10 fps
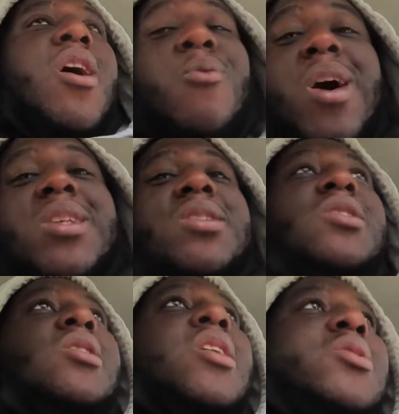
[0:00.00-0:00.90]
y'all watching
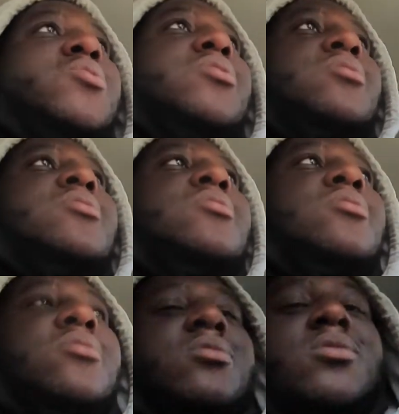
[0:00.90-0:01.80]
the next one,
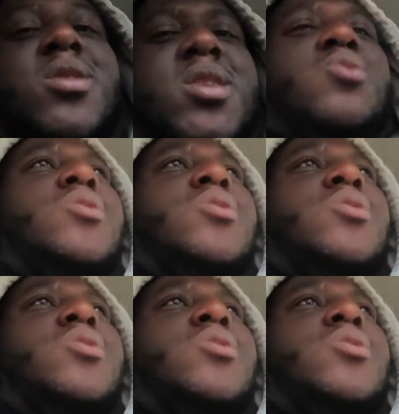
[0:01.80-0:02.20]
this one